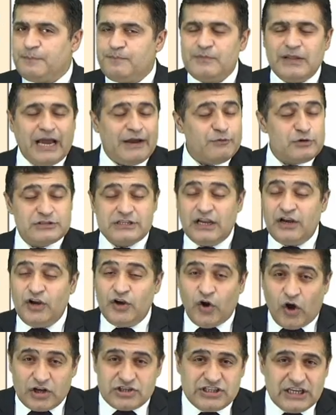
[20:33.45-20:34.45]
I would say,
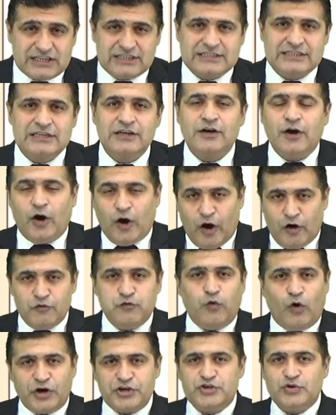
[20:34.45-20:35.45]
logics of
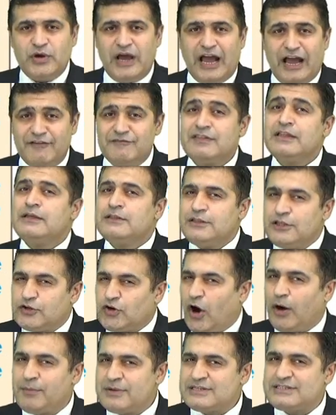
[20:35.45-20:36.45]
what you have, the
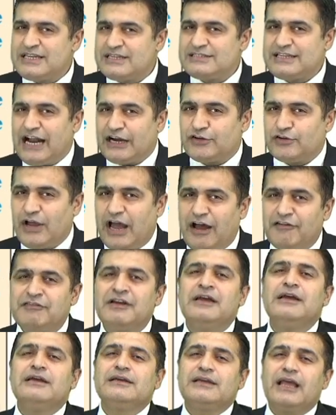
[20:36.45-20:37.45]
common sense that you
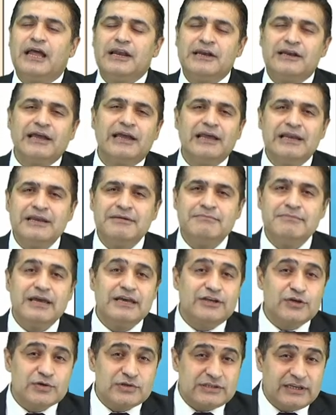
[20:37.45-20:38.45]
have, can really
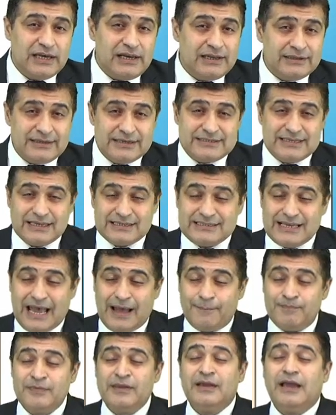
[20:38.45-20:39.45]
make you sail in this
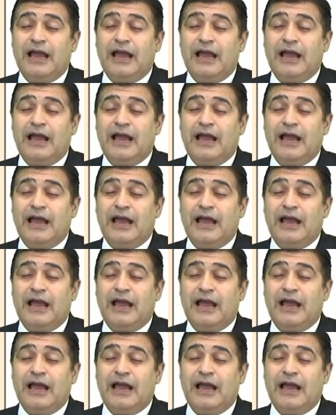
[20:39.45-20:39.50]
exam,